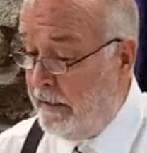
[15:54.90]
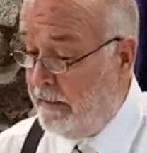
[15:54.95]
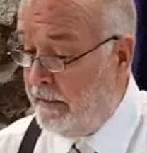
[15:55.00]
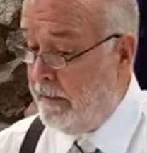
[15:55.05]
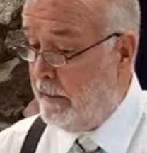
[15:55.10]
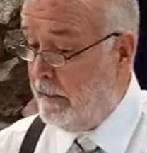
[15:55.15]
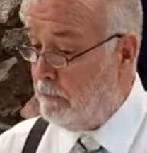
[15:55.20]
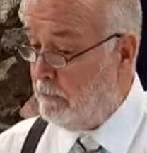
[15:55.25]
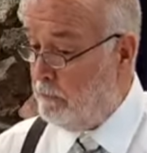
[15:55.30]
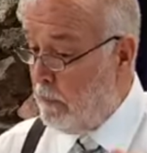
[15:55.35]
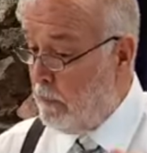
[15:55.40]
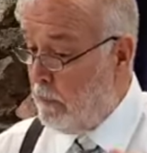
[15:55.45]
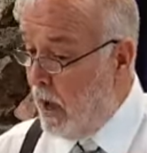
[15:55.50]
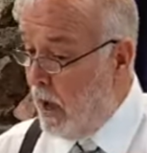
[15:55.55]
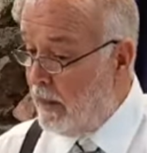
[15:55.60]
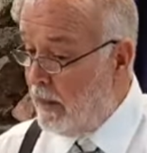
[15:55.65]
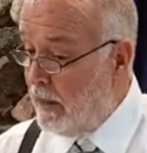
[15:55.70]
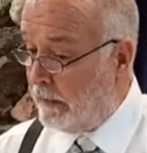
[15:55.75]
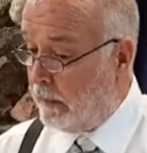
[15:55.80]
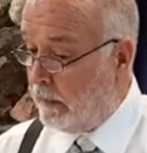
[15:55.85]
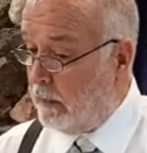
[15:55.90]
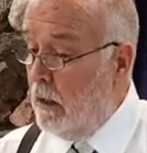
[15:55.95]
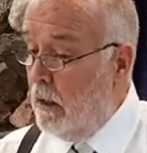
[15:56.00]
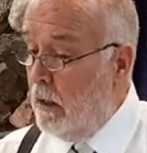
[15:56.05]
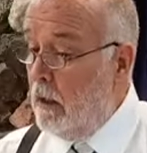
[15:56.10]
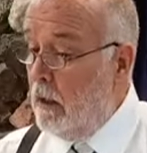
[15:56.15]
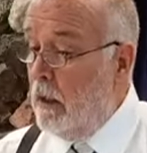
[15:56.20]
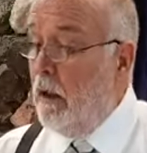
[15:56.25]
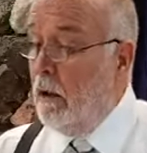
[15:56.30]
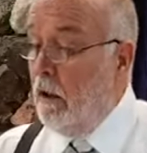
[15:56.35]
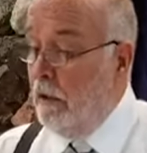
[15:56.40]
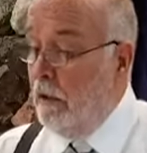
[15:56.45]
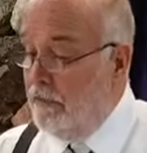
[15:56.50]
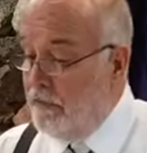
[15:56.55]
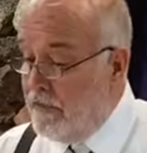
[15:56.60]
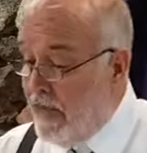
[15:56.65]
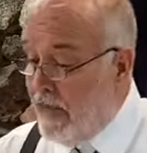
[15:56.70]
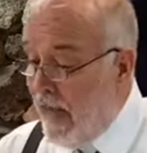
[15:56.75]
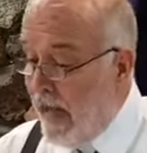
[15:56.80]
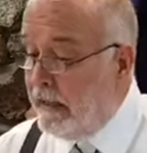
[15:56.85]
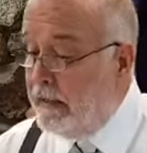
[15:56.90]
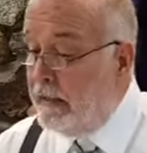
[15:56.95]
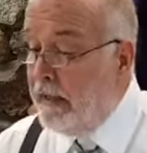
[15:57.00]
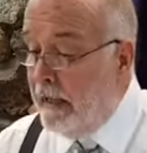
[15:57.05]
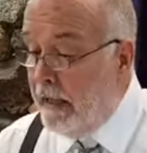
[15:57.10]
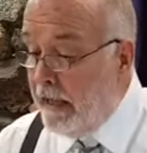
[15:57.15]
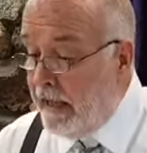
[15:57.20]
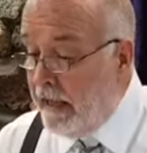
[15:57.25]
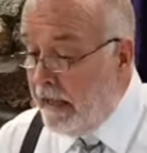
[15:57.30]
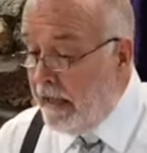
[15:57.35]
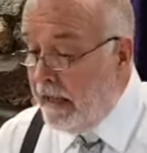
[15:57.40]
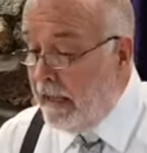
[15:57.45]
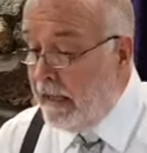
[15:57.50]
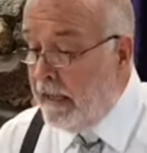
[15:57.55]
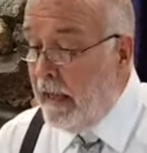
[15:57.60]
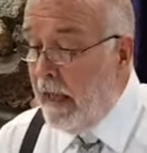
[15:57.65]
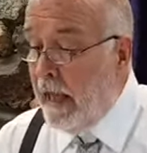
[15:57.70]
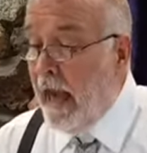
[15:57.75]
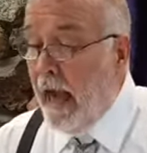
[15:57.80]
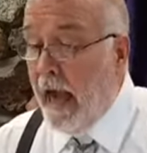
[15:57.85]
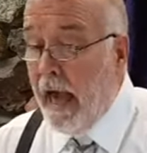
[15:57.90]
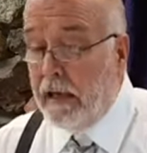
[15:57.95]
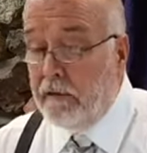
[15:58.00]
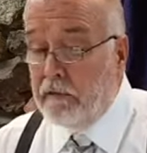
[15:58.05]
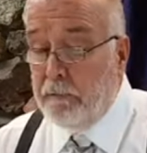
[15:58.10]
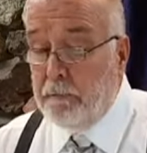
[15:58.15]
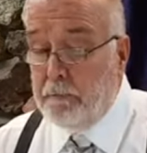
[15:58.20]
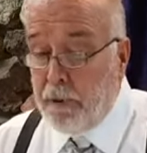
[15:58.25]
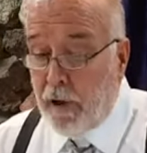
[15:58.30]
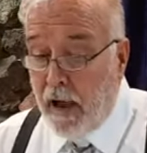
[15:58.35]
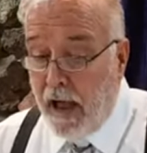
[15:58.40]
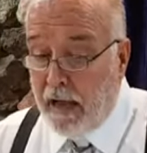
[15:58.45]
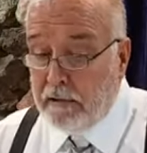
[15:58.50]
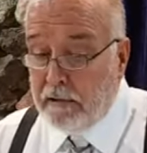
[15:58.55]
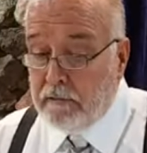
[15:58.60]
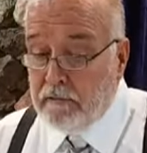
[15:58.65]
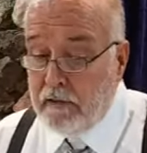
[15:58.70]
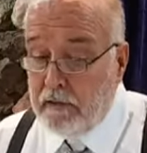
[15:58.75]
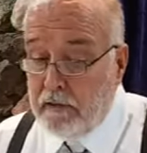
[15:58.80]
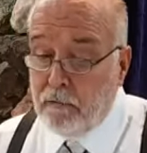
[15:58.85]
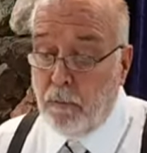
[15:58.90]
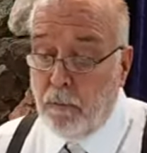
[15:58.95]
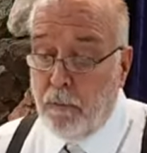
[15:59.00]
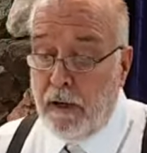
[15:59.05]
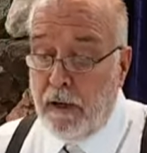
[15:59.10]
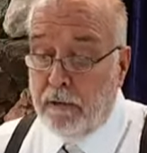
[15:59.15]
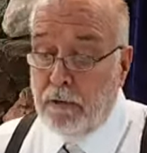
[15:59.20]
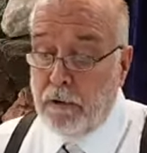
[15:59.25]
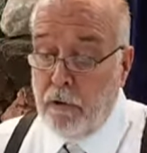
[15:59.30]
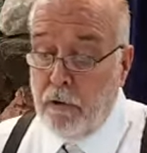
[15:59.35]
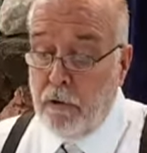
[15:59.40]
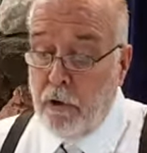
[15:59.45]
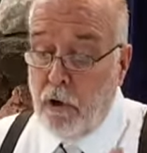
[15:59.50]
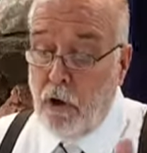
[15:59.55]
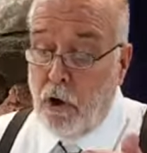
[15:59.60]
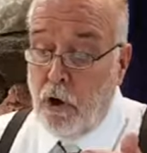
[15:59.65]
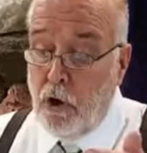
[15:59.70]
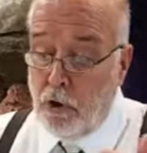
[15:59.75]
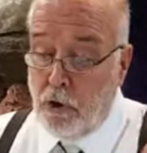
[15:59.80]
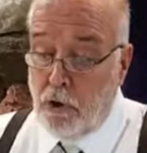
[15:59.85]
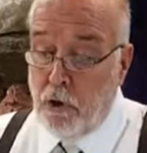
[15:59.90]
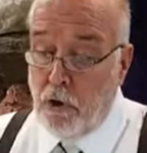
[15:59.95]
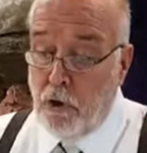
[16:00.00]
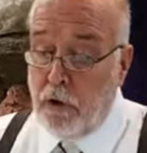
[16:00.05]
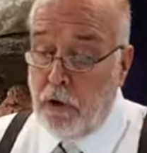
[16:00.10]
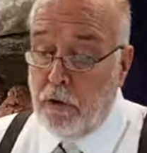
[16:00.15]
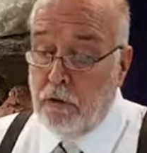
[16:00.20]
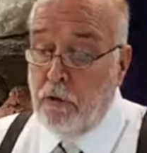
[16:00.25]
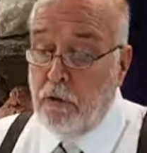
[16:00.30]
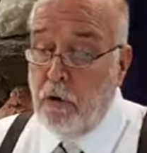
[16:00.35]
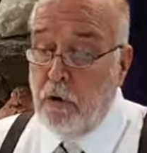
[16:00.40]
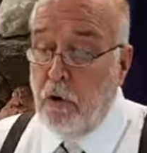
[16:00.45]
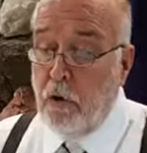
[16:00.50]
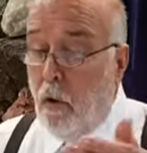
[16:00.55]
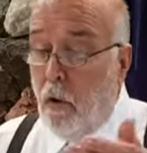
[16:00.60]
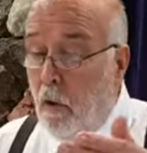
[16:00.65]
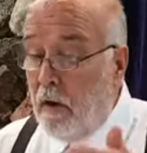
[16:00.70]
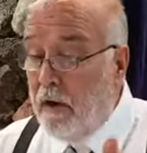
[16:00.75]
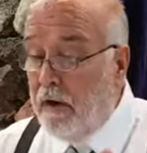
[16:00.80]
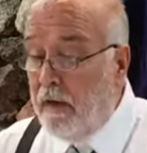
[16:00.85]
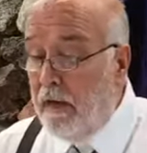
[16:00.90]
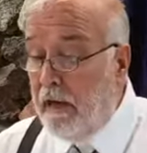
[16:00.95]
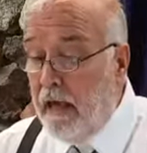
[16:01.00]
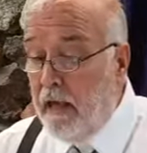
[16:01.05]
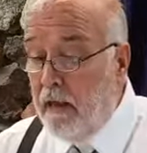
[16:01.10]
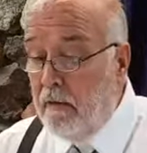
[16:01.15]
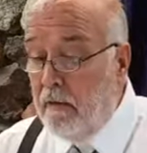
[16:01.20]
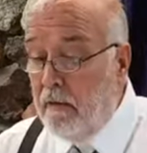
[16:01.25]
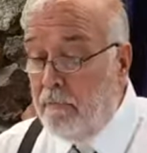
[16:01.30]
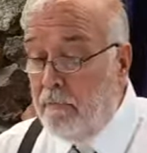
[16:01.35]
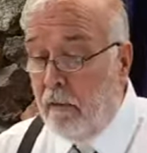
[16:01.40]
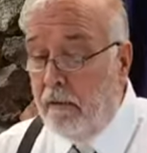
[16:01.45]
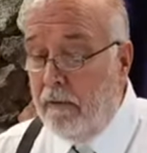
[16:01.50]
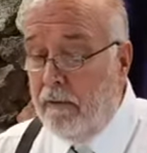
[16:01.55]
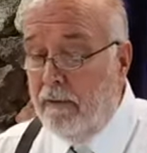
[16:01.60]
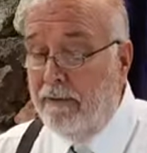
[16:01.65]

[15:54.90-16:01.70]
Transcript: in his body, that he has practiced, whether good or evil.